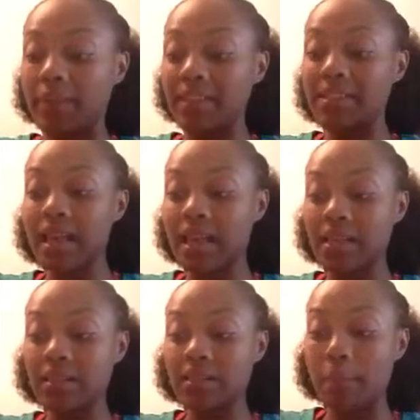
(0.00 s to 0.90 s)
it
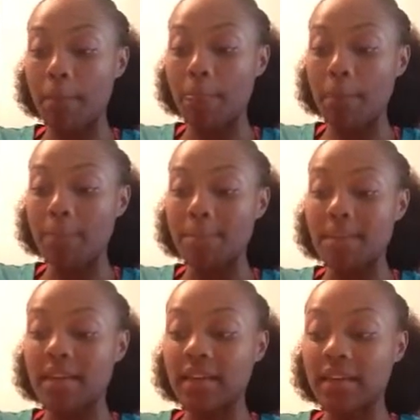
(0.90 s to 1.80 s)
says,
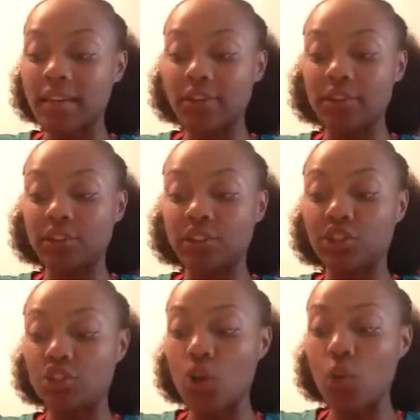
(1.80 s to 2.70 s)
again, there is a
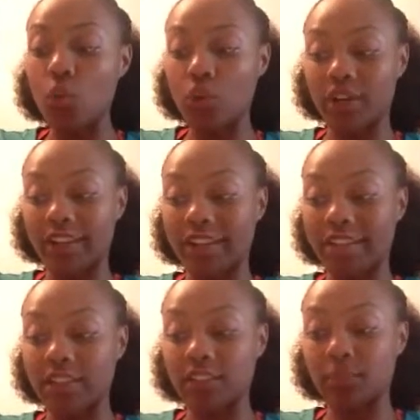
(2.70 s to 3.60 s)
strong warning
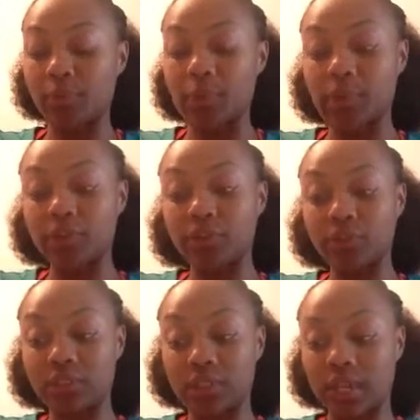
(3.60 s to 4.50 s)
against
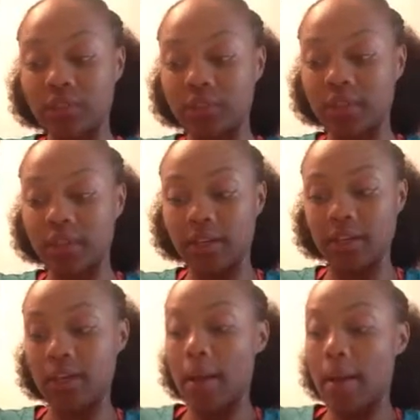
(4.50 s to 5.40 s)
premarital sex
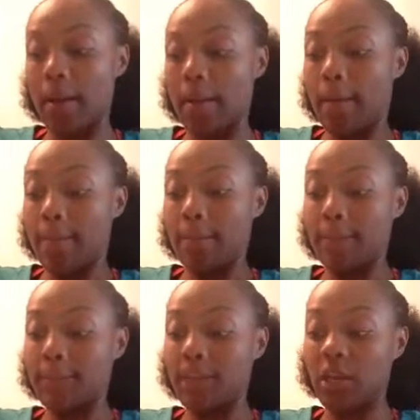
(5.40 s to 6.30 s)
because
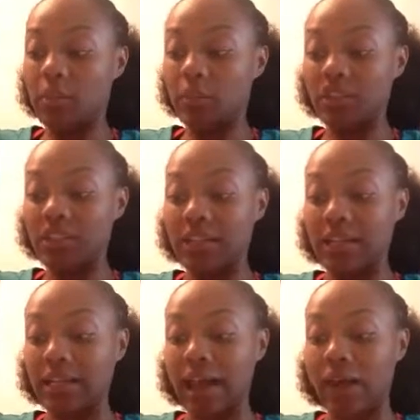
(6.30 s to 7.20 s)
people should
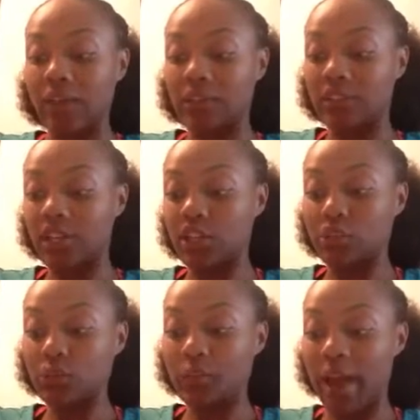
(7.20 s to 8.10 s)
not allow
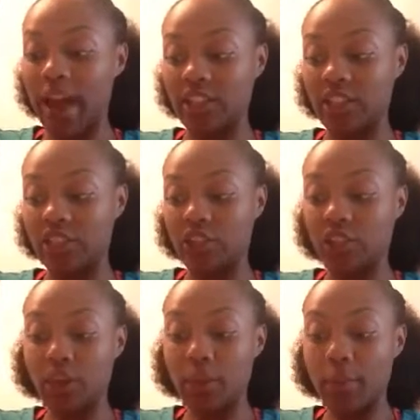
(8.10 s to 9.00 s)
sexual passion to
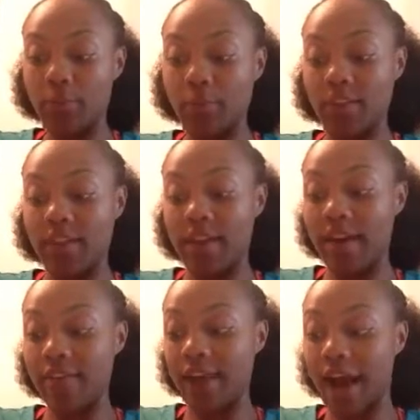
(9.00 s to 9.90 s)
stir before they
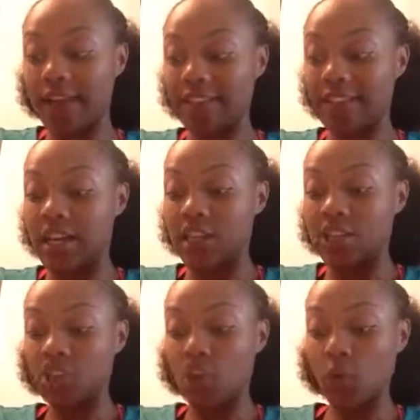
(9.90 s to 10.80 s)
have gotten
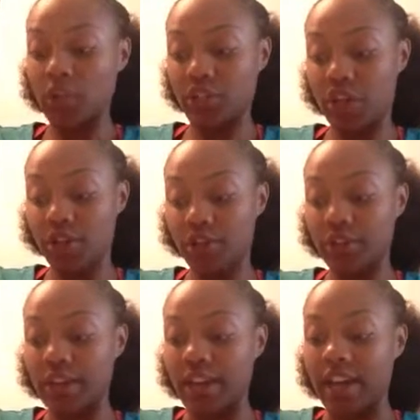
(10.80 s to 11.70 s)
to know each
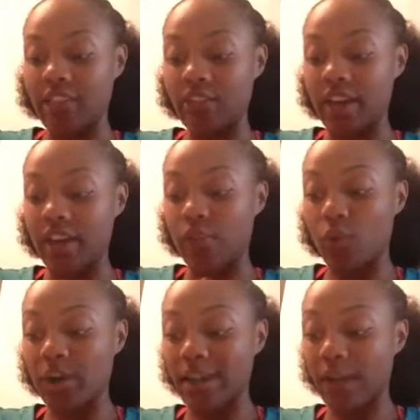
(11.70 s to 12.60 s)
other, until they have
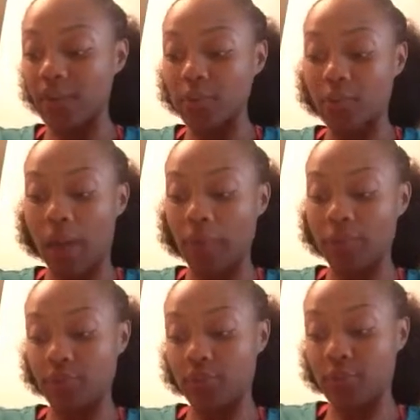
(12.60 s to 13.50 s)
worked out the
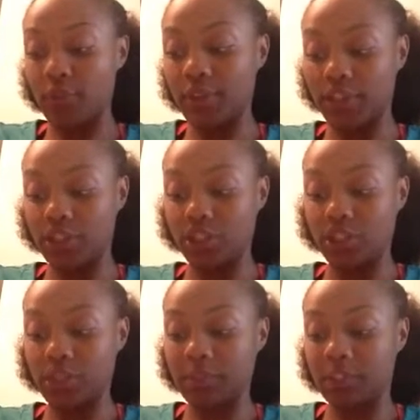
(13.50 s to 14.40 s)
problems of their
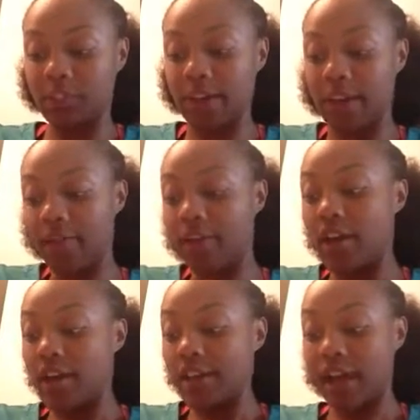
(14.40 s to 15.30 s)
relationship, until they have
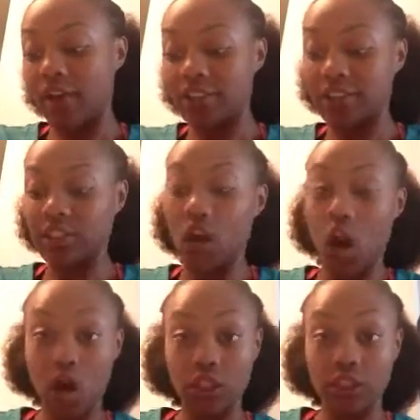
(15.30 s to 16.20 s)
counted the
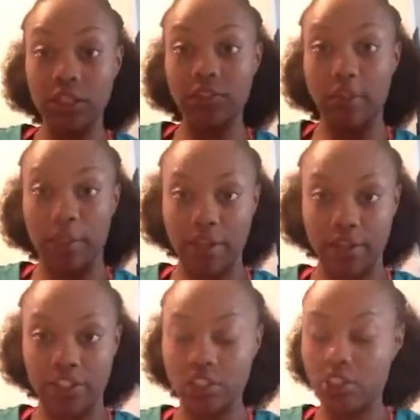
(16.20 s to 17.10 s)
cost of
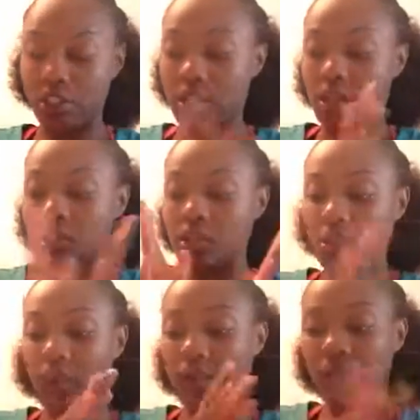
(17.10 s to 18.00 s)
marriage.
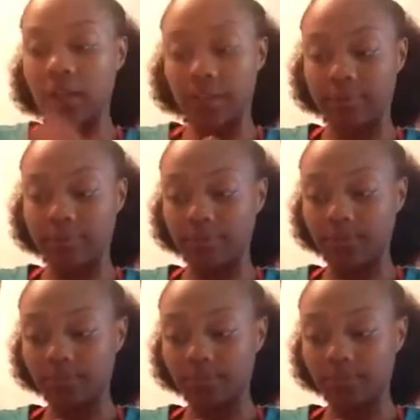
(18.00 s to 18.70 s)
So again,